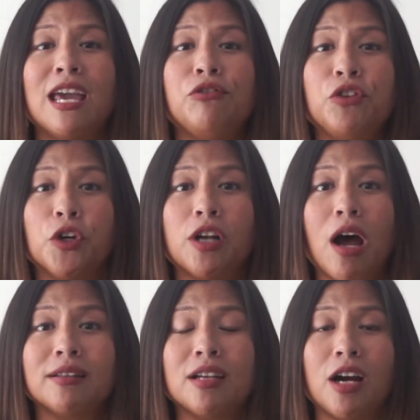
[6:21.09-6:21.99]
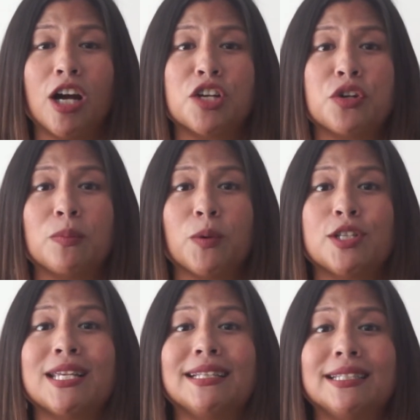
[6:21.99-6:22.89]
if you're not
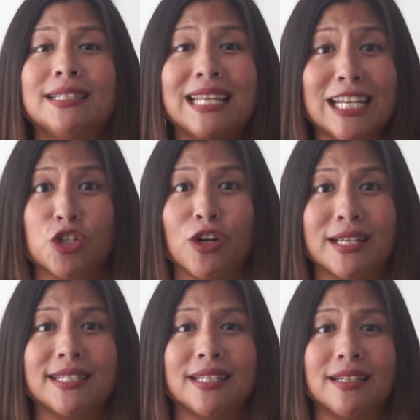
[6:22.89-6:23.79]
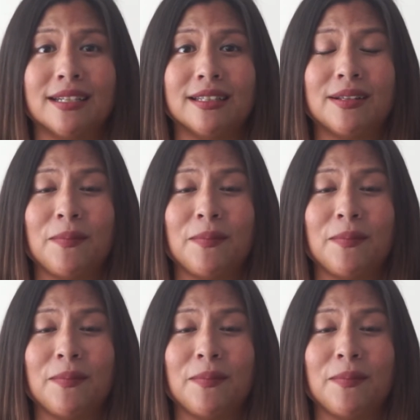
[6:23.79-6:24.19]
100% interested in it?